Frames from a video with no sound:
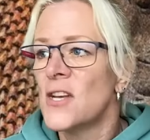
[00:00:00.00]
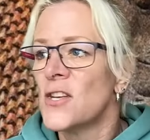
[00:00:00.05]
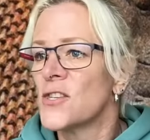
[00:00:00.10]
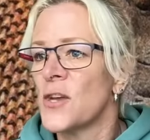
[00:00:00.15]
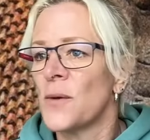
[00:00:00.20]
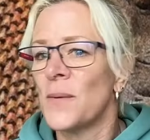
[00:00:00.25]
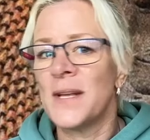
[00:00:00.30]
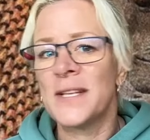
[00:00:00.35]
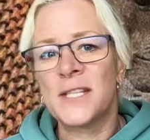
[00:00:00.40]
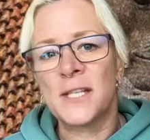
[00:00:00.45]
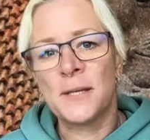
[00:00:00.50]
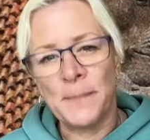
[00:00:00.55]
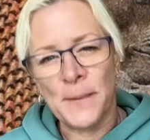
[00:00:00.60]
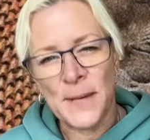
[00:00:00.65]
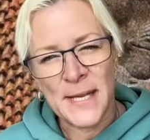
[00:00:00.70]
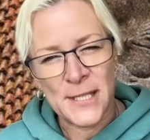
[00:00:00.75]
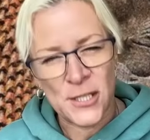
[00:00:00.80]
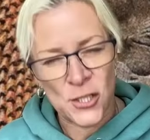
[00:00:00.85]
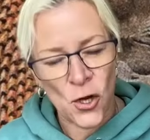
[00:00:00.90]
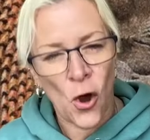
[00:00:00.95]
So it's
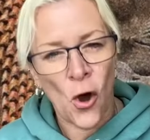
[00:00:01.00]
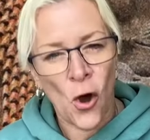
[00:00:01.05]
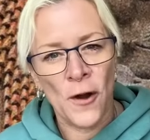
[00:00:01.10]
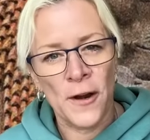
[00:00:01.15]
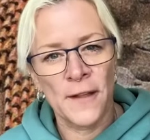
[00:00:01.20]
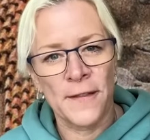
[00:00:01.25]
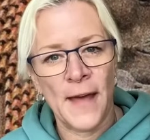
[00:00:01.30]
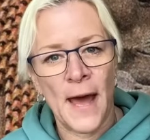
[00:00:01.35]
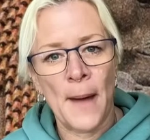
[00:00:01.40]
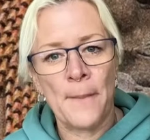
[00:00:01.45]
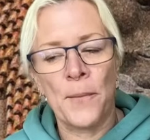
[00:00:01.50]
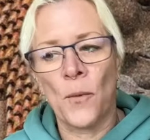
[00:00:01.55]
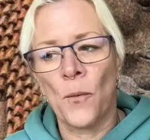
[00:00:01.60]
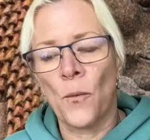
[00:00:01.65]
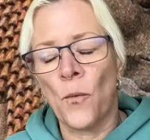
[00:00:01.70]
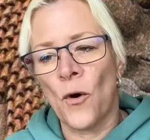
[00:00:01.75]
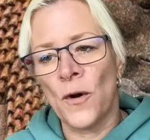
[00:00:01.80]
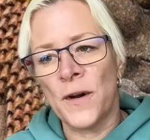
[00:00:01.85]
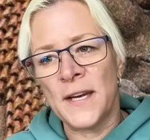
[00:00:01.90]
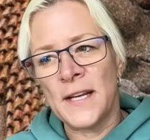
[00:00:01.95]
to honor that.
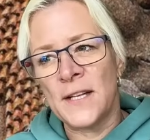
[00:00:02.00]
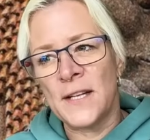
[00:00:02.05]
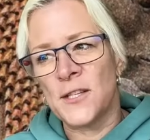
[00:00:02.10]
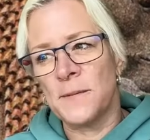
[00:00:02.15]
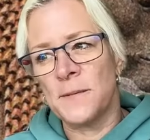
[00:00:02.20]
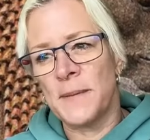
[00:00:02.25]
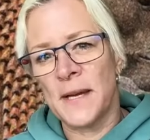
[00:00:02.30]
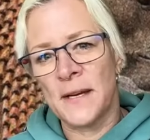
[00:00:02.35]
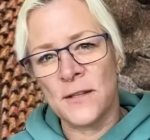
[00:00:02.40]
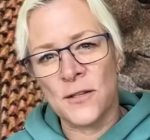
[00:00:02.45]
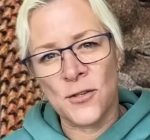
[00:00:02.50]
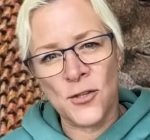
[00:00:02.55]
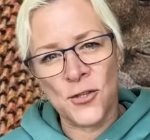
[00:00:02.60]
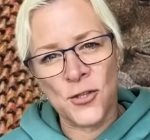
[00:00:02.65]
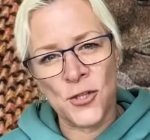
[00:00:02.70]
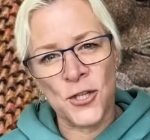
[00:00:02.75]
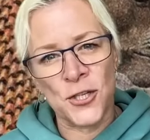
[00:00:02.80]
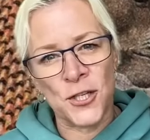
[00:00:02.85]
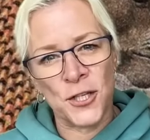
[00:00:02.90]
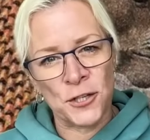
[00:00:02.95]
But what needs to be
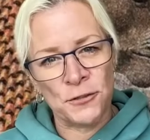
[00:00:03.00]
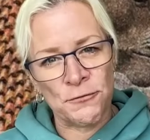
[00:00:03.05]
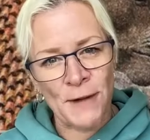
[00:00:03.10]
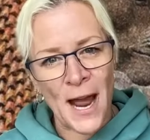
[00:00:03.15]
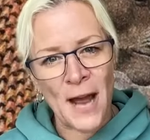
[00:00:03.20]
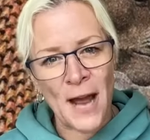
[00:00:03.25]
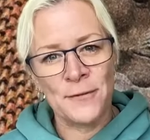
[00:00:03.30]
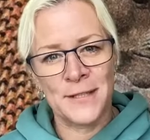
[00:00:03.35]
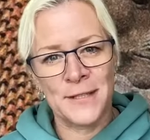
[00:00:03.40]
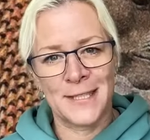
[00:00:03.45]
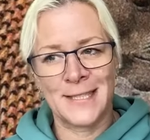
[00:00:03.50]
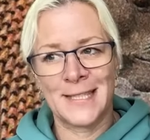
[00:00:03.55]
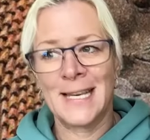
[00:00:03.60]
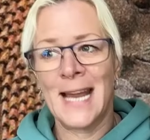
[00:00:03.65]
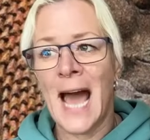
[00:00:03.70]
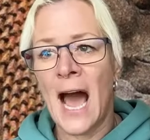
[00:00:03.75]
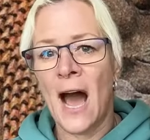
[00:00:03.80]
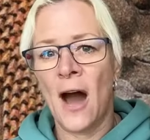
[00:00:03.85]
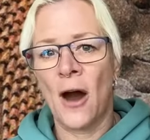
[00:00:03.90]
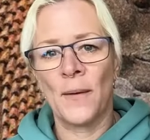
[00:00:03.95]
understood and grounded
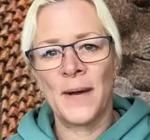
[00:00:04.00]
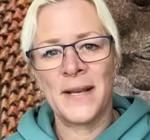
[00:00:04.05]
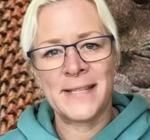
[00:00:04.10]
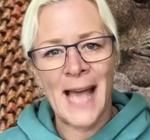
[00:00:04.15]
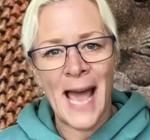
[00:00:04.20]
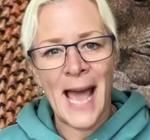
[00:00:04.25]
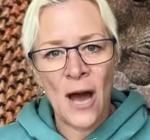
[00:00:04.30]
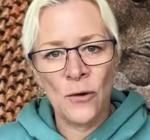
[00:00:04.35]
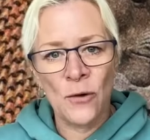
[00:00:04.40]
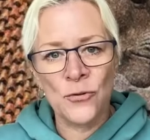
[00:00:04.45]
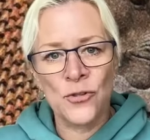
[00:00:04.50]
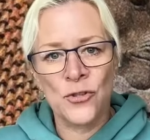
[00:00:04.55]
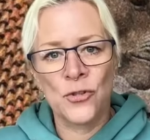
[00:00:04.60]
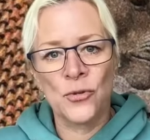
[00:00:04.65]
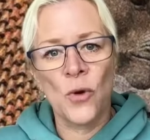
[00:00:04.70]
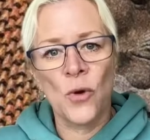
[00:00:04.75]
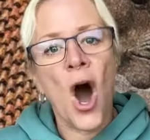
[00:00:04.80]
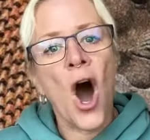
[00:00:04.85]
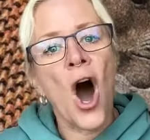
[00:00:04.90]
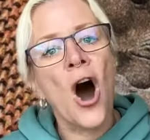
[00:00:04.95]
now is how
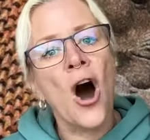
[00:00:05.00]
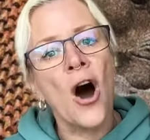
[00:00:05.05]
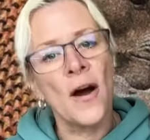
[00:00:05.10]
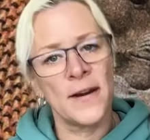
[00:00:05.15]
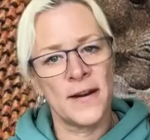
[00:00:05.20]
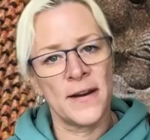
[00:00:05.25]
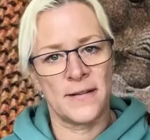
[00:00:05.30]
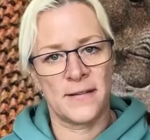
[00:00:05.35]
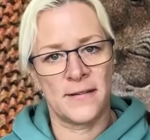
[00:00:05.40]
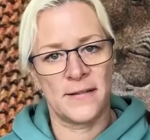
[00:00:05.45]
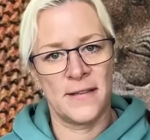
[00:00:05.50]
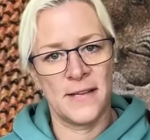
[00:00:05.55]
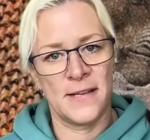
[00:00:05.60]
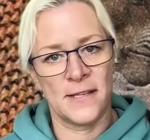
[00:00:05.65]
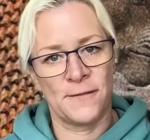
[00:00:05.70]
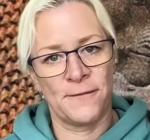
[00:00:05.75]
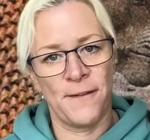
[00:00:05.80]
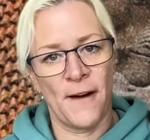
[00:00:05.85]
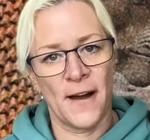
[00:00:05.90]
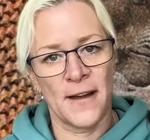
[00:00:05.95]
to harness
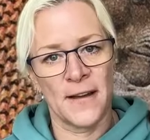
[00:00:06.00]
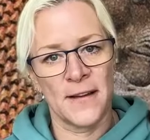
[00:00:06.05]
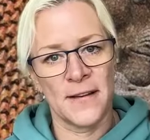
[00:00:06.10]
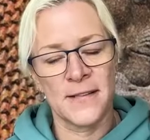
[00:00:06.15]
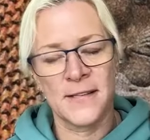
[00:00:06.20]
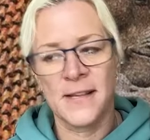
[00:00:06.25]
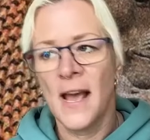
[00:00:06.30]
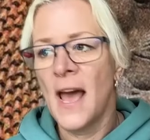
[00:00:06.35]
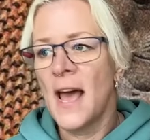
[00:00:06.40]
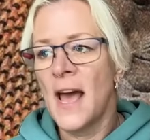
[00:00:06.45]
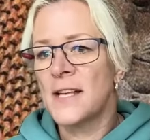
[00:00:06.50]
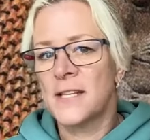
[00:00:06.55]
these fires.